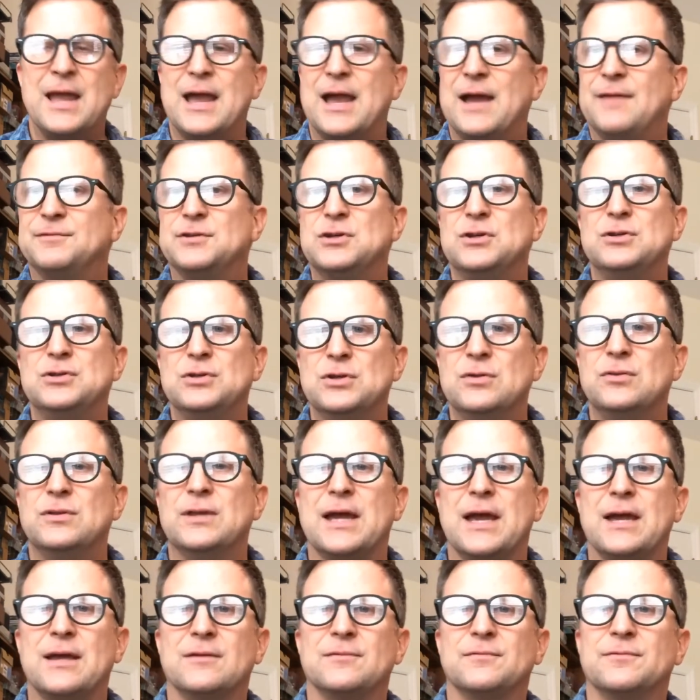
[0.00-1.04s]
After you do
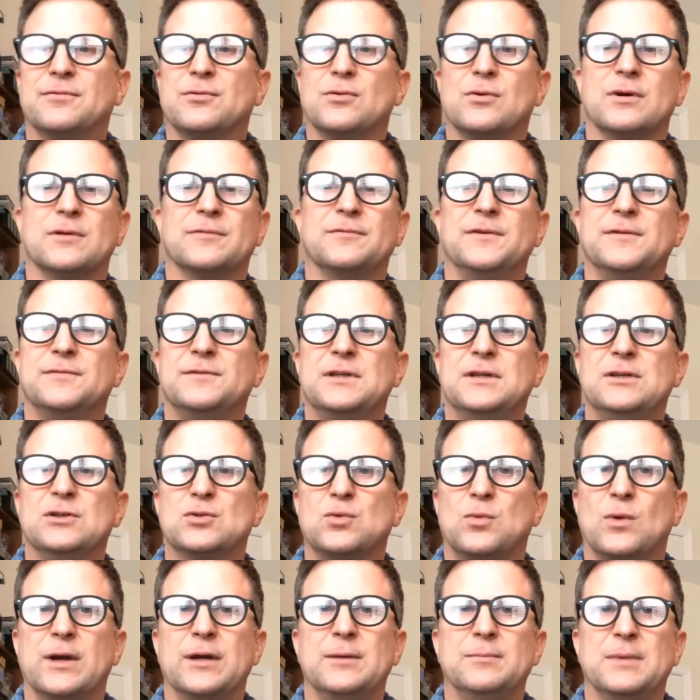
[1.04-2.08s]
that for
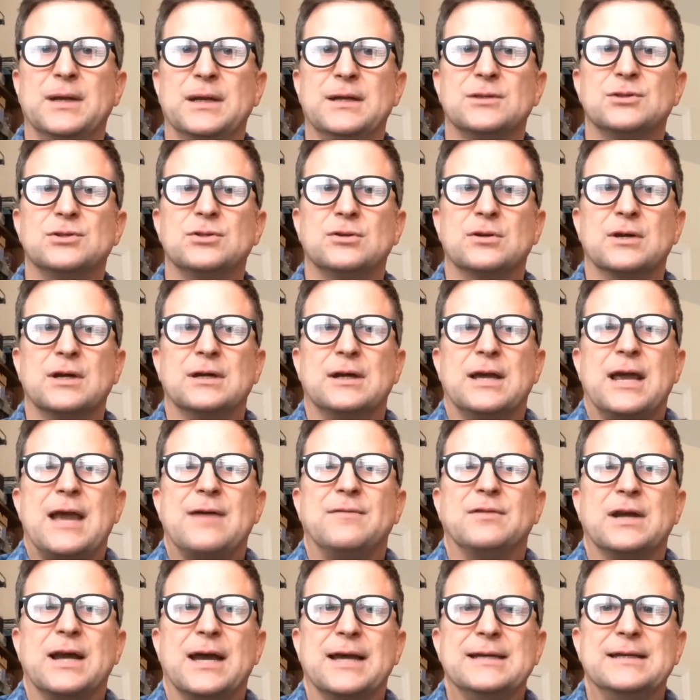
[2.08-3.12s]
15-20 minutes, you're going to
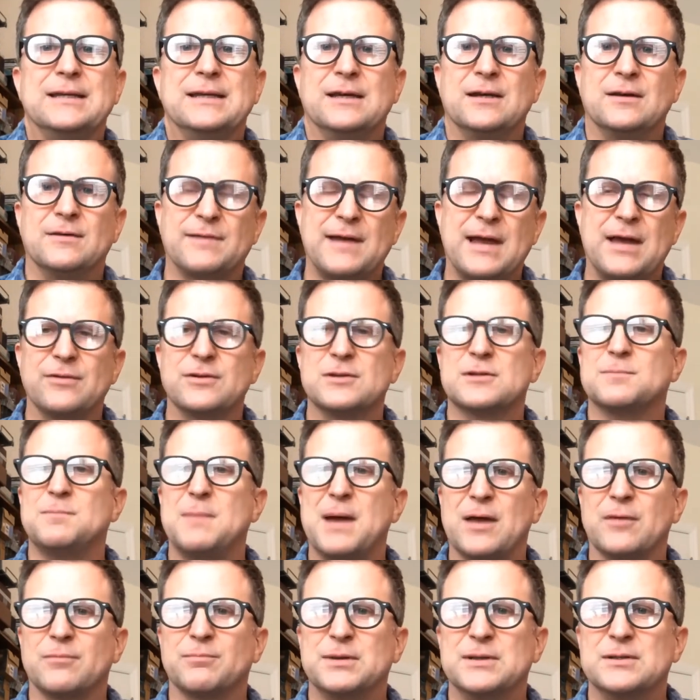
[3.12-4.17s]
have an idea of how this
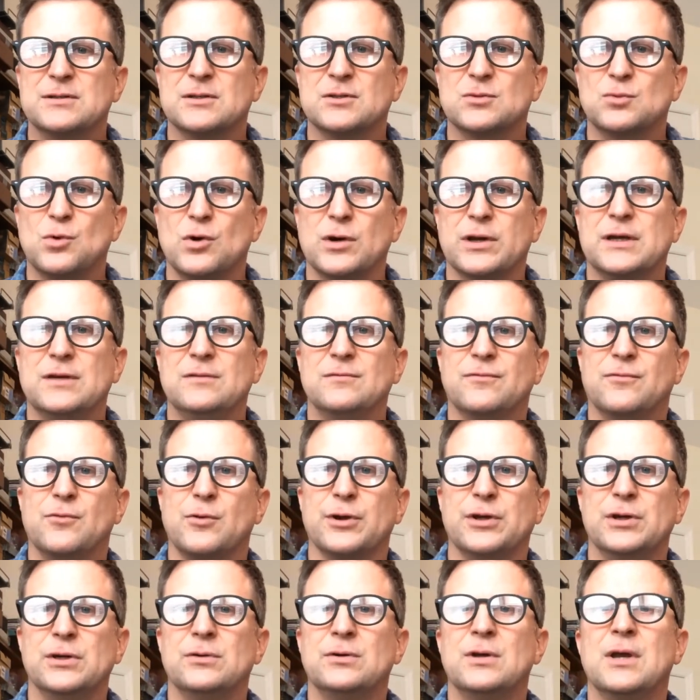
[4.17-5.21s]
mouthpiece is working for
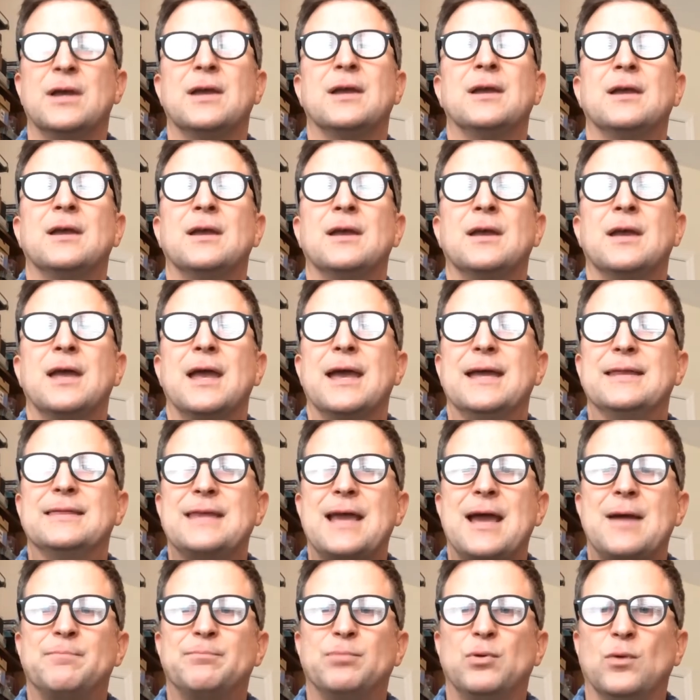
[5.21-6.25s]
you. At
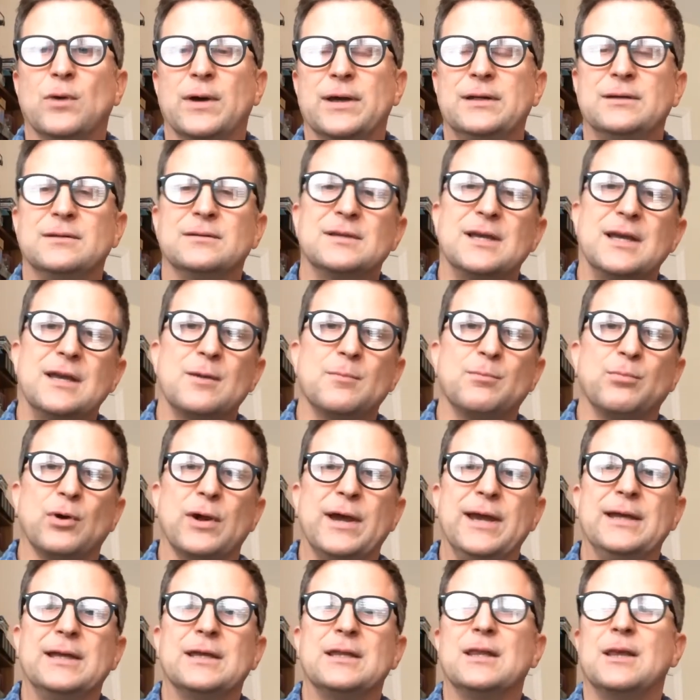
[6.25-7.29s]
that point, take a
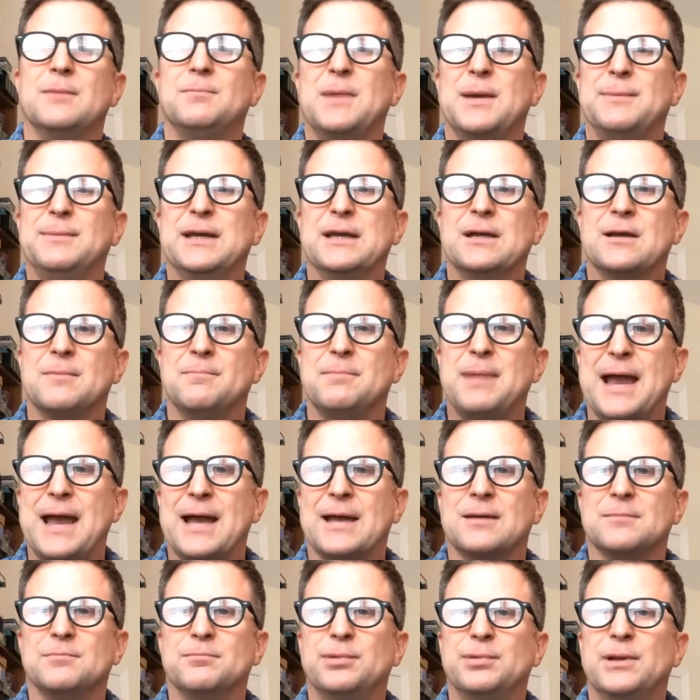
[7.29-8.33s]
break and then maybe come
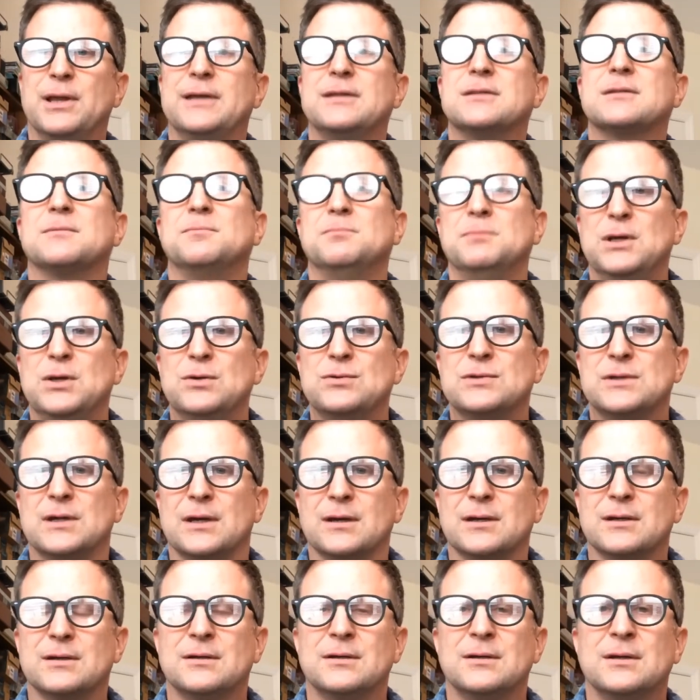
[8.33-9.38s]
back and play some music.
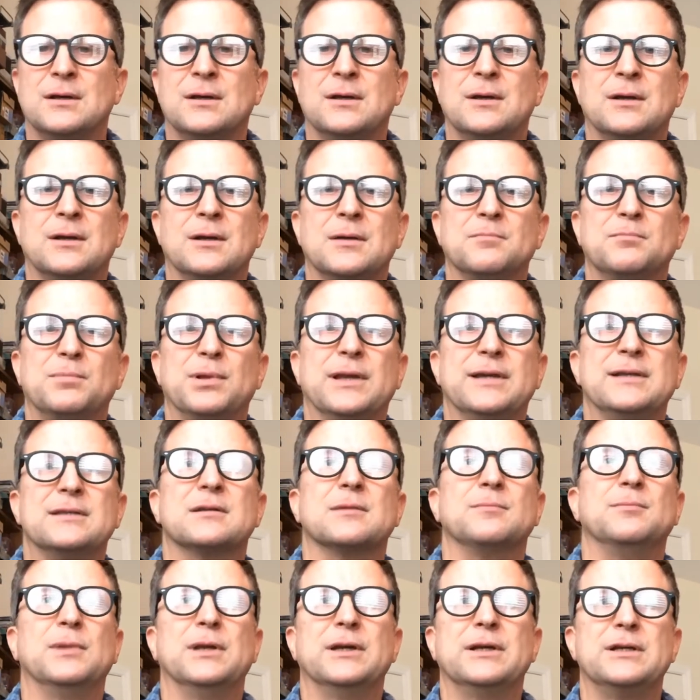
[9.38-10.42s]
Play
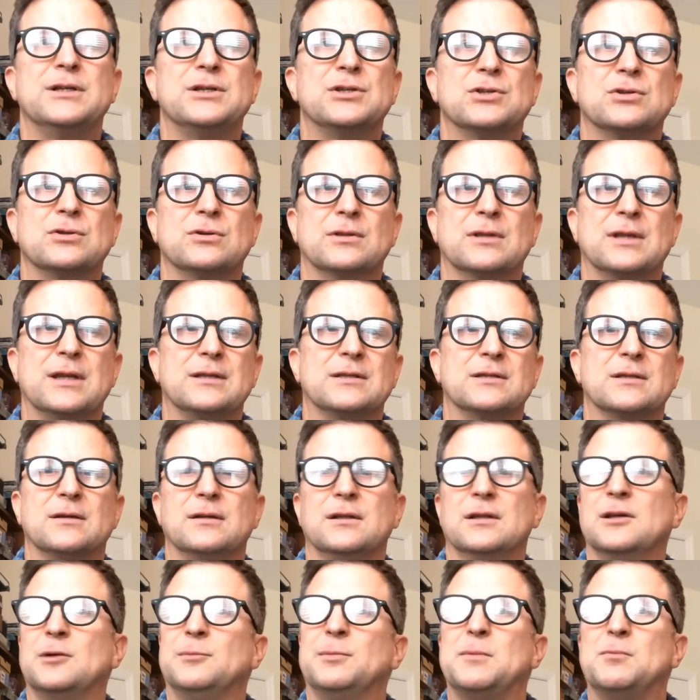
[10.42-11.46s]
some literature that's a
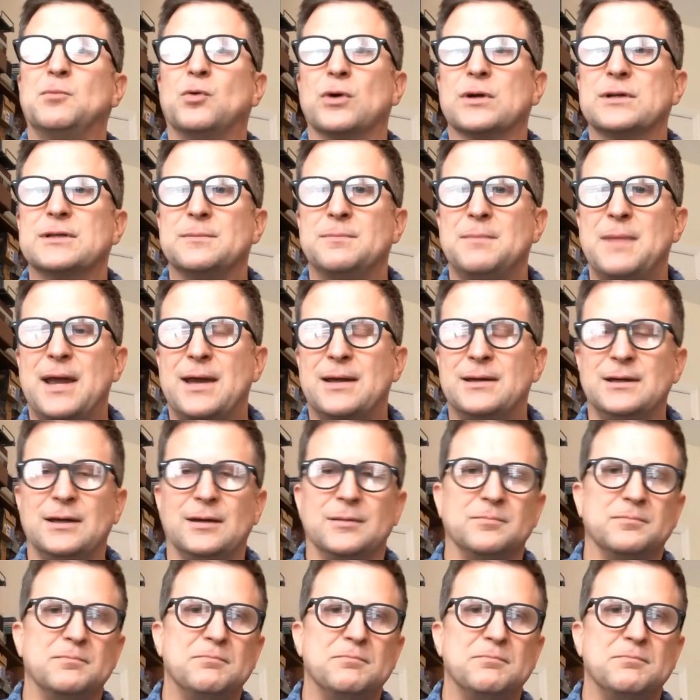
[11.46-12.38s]
little bit more demanding.